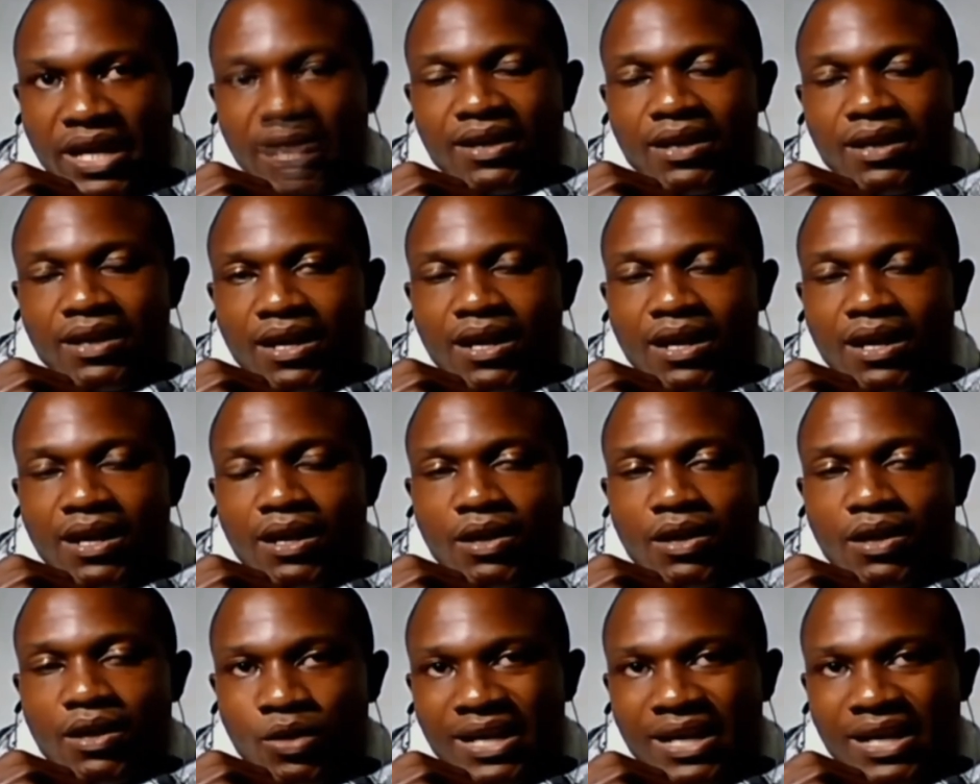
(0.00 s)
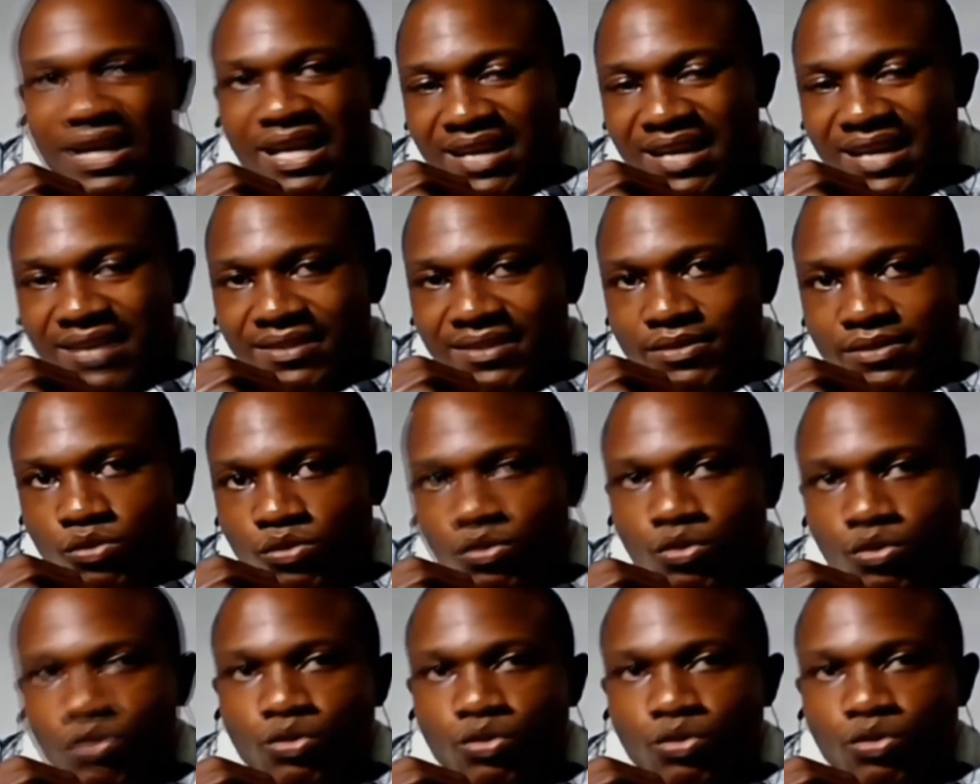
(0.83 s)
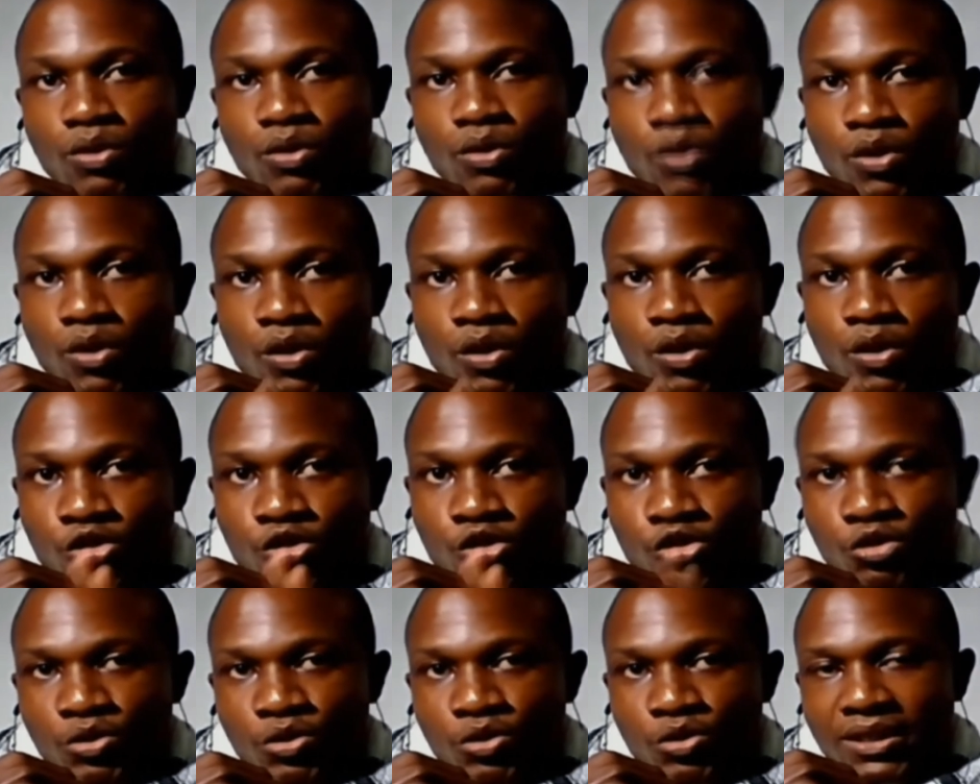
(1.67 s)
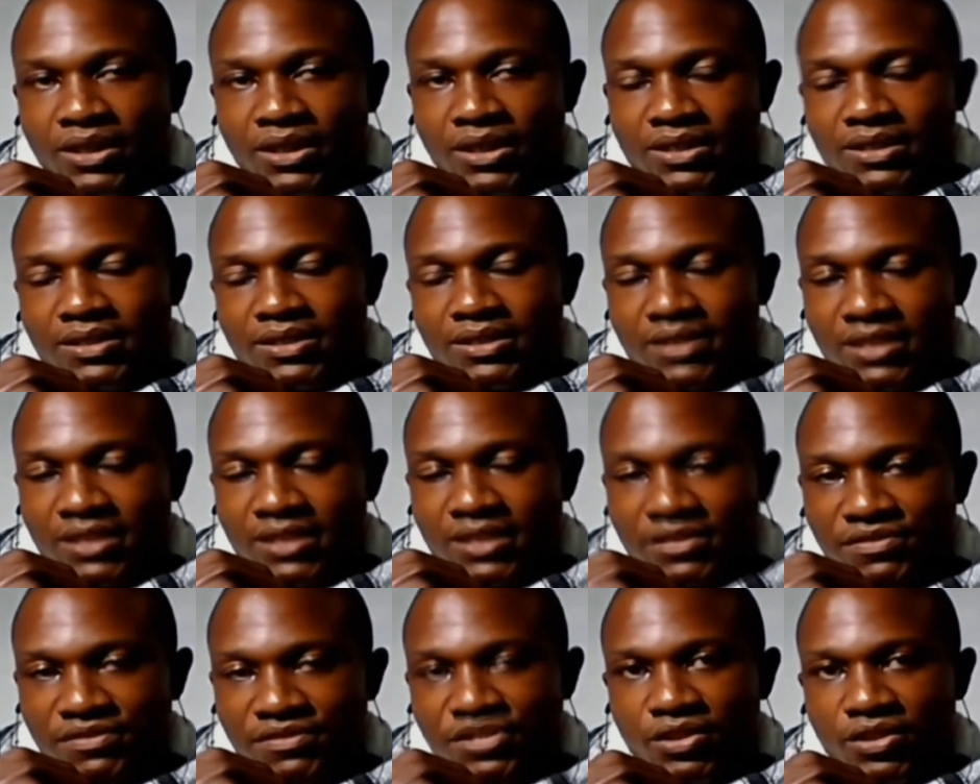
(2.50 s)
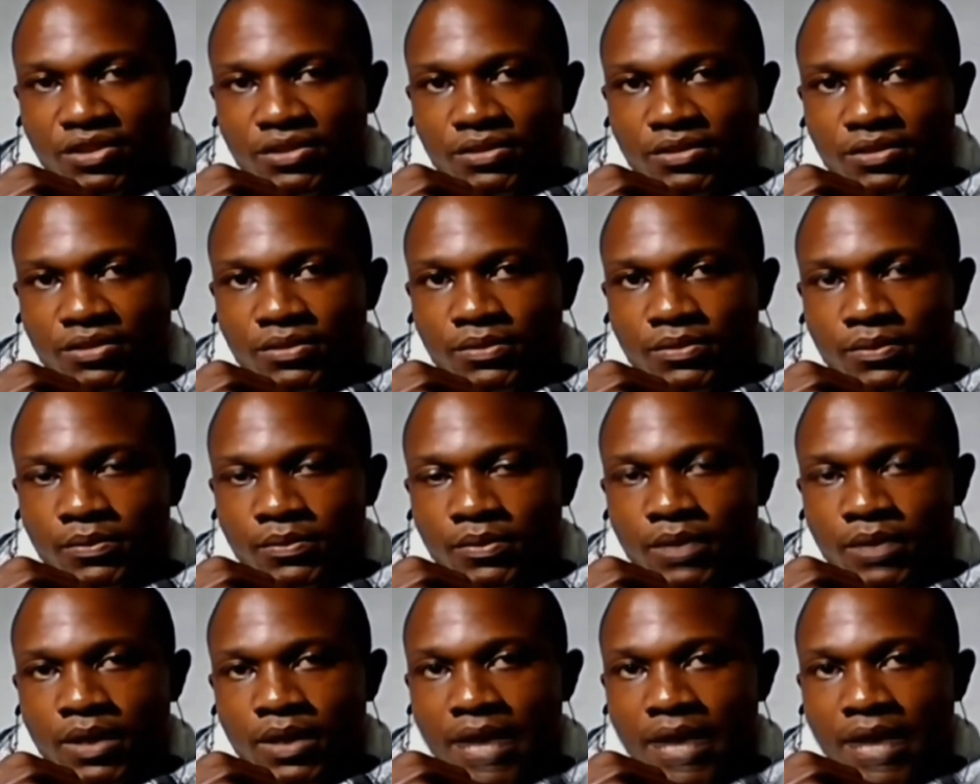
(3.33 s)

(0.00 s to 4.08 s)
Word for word: were uh, localized to three divisions